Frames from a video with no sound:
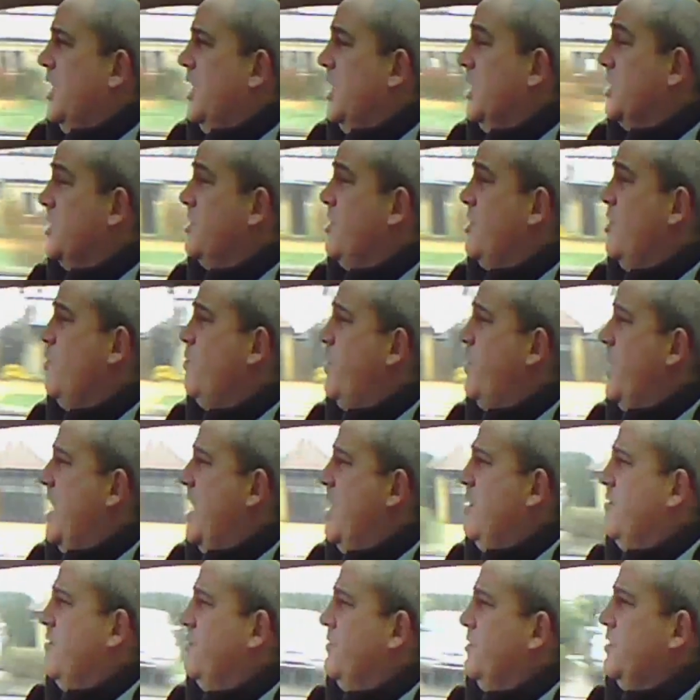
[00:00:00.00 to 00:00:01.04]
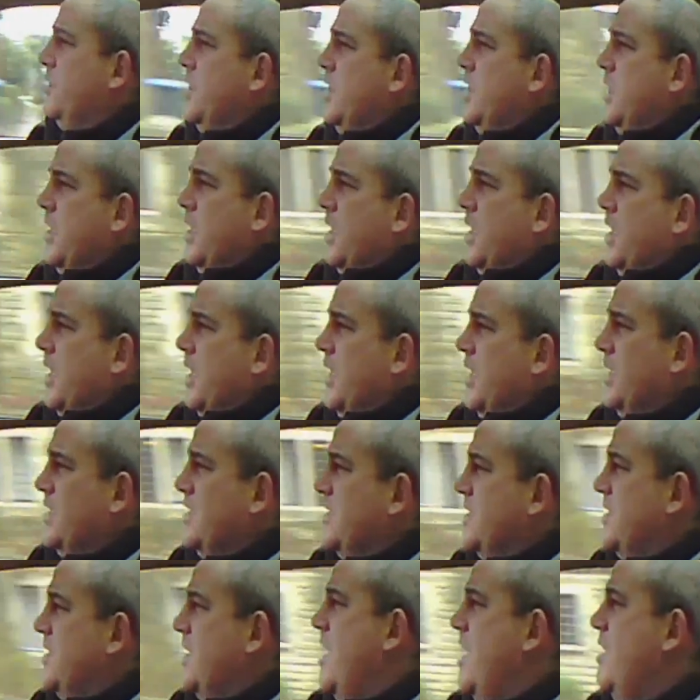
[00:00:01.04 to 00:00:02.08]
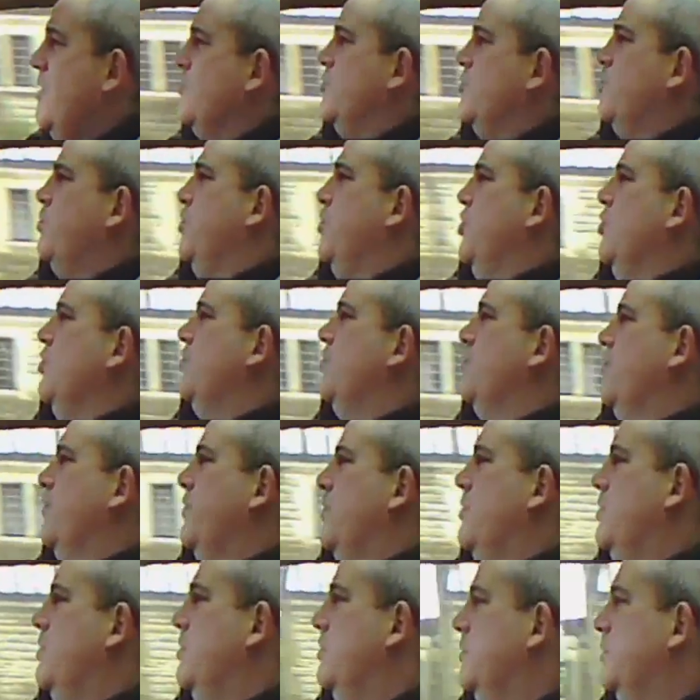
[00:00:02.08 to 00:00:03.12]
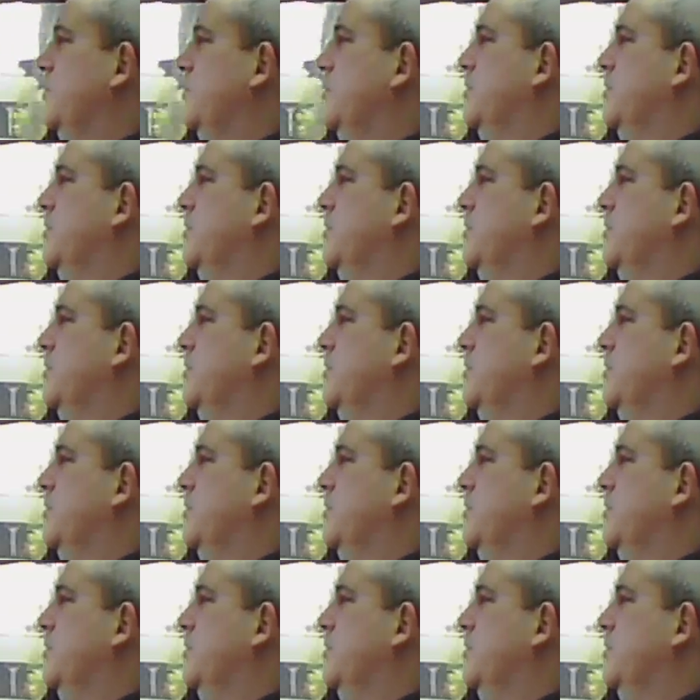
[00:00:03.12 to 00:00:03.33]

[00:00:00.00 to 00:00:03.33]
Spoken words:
it's so powerful, it sounds beautiful.